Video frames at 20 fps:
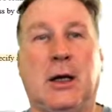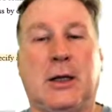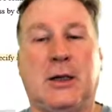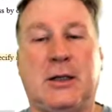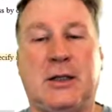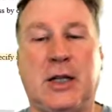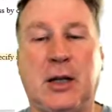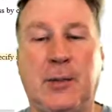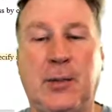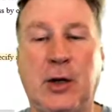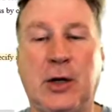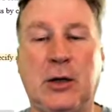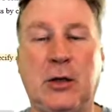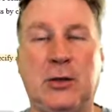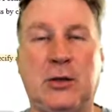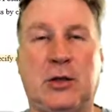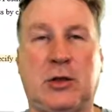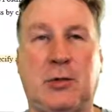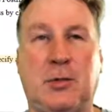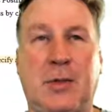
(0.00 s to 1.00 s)
Typical
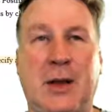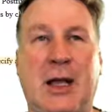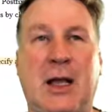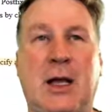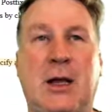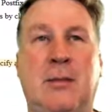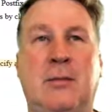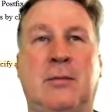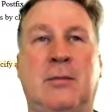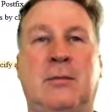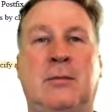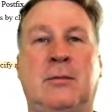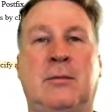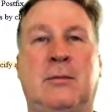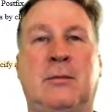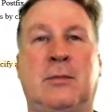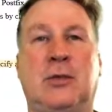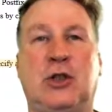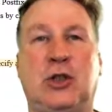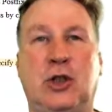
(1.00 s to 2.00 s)
spam
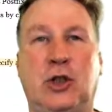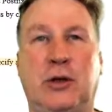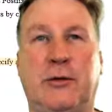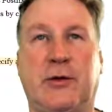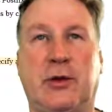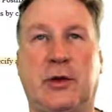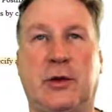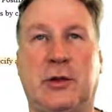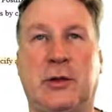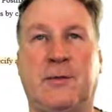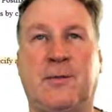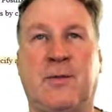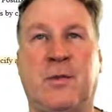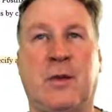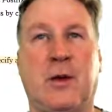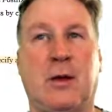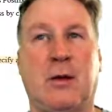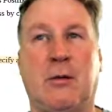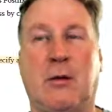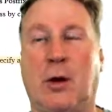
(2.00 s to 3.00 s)
servers
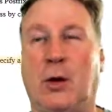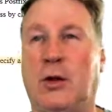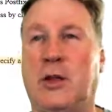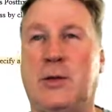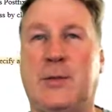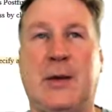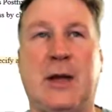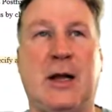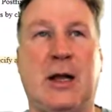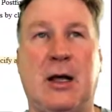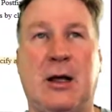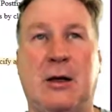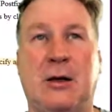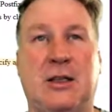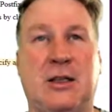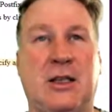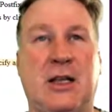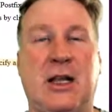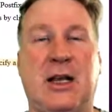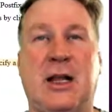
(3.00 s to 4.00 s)
only
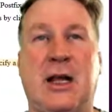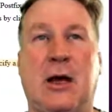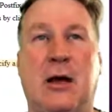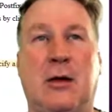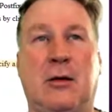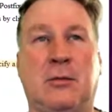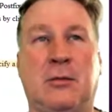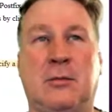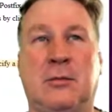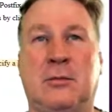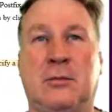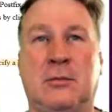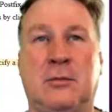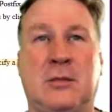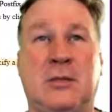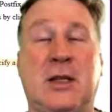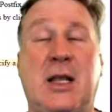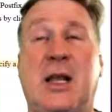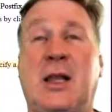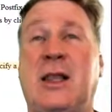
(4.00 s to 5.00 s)
send out
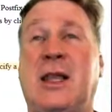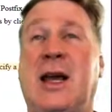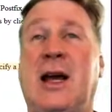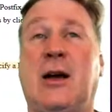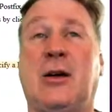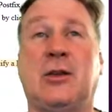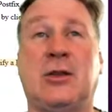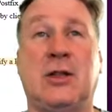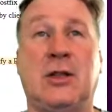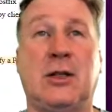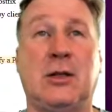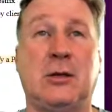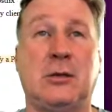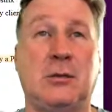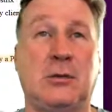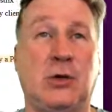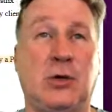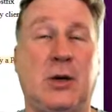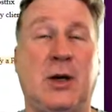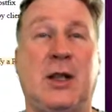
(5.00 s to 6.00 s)

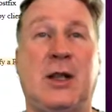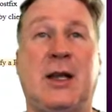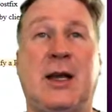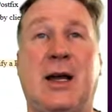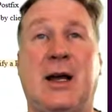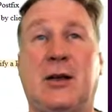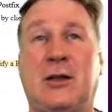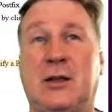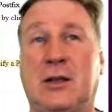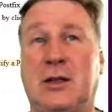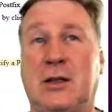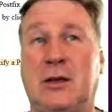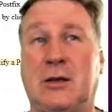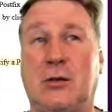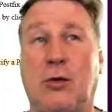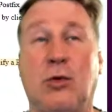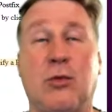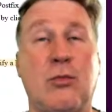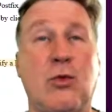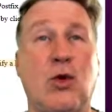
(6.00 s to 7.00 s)
10,000, 20,000
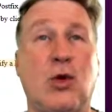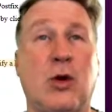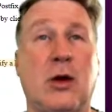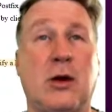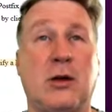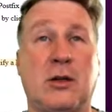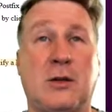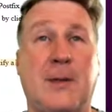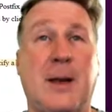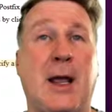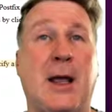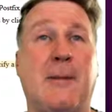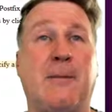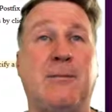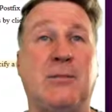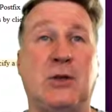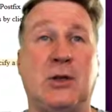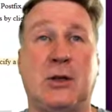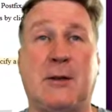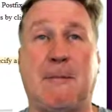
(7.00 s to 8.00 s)
or more
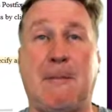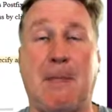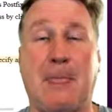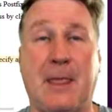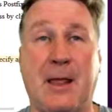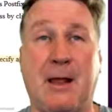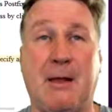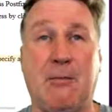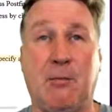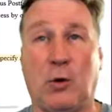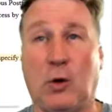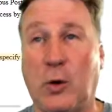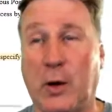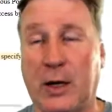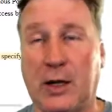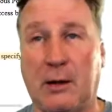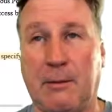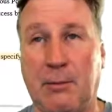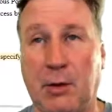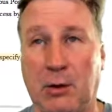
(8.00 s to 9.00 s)
spams
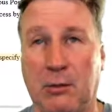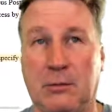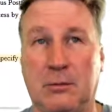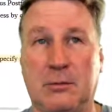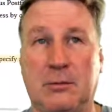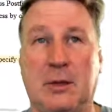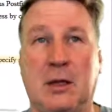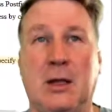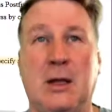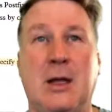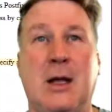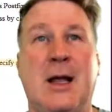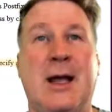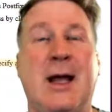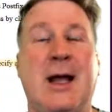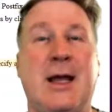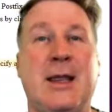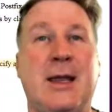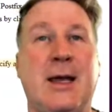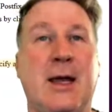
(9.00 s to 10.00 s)
quickly, boom.
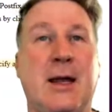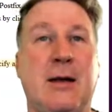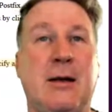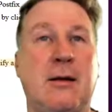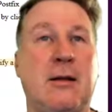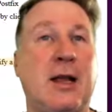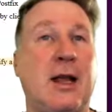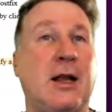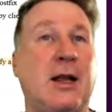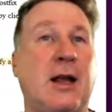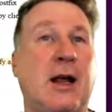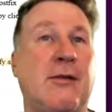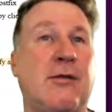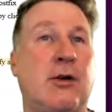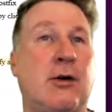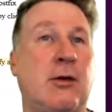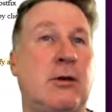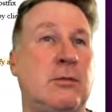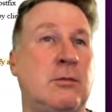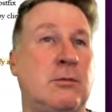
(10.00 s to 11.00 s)
And then they
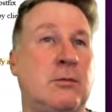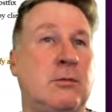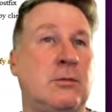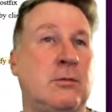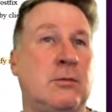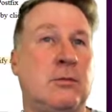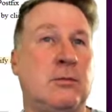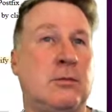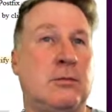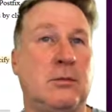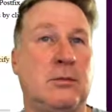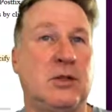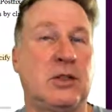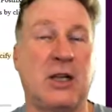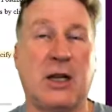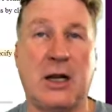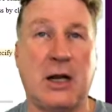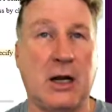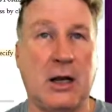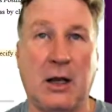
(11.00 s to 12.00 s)
never
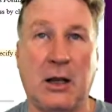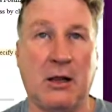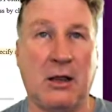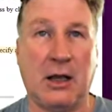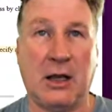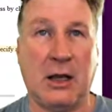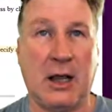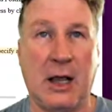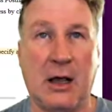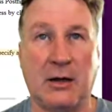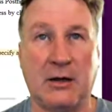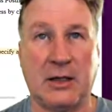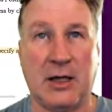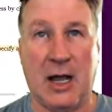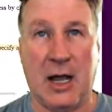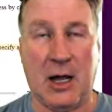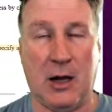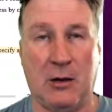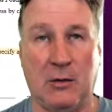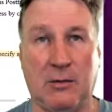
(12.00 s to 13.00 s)
send anything else
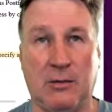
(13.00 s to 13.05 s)
out.